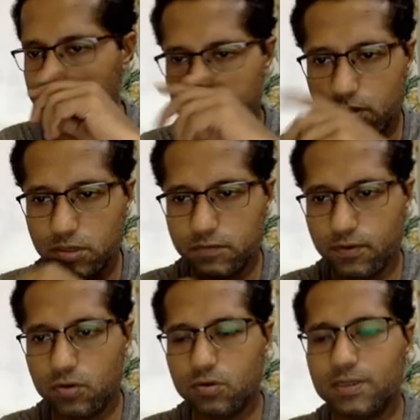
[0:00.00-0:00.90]
because we
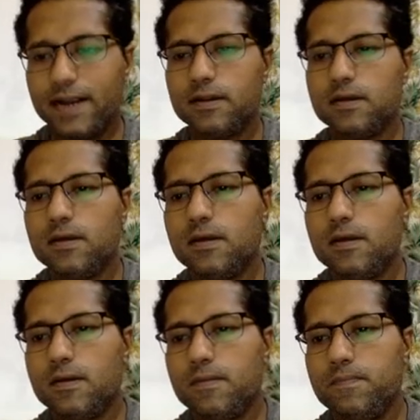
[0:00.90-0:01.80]
know that
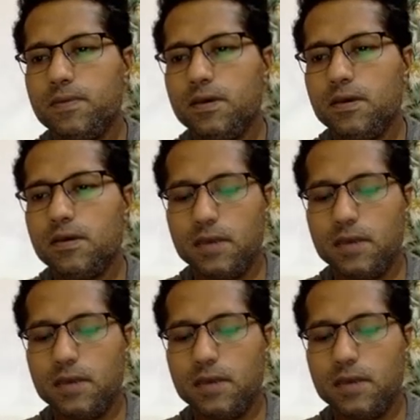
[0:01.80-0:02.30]
any